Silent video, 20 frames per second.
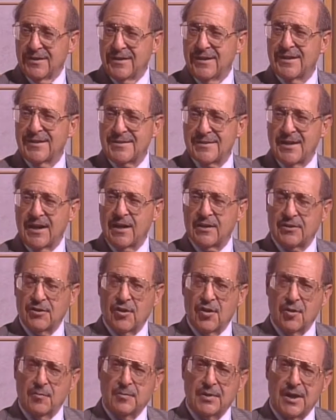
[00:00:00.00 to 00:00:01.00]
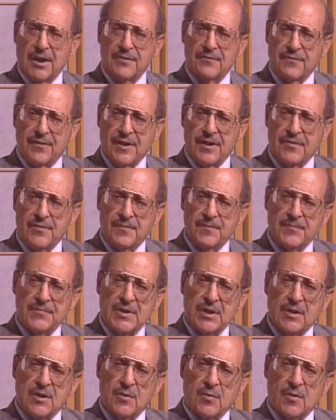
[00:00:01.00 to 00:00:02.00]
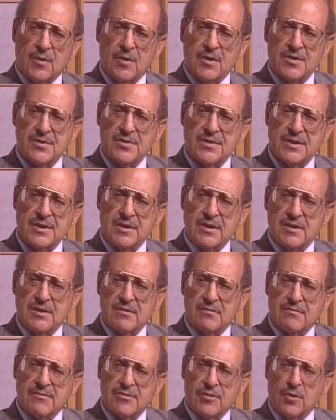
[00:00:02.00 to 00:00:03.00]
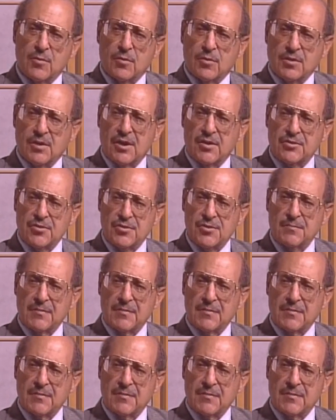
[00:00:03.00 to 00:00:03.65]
Exactly, all blind faith. Whereas the third world cultures,